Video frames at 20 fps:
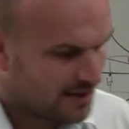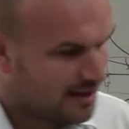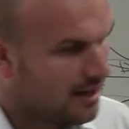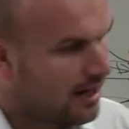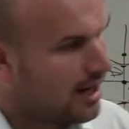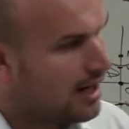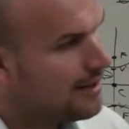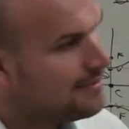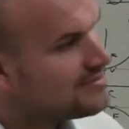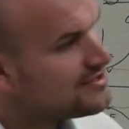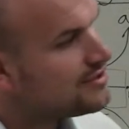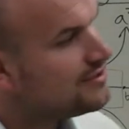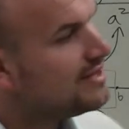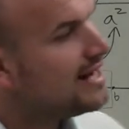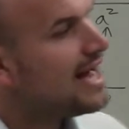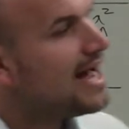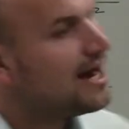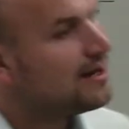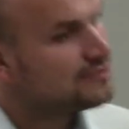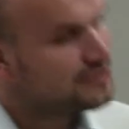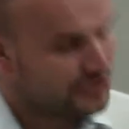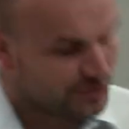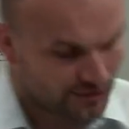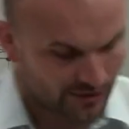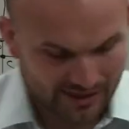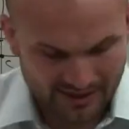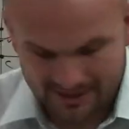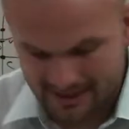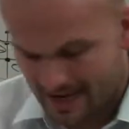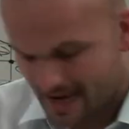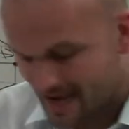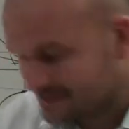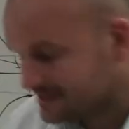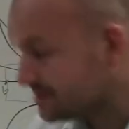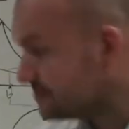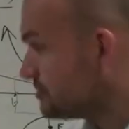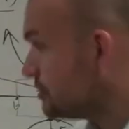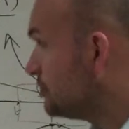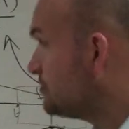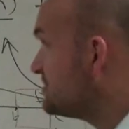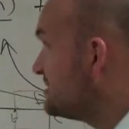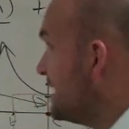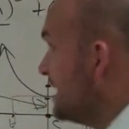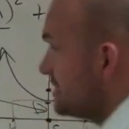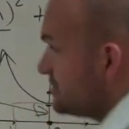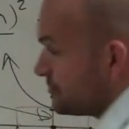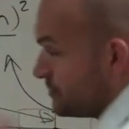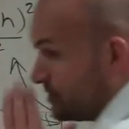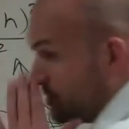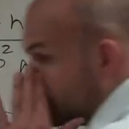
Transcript: Um, so now to create the asymptotes, that's where,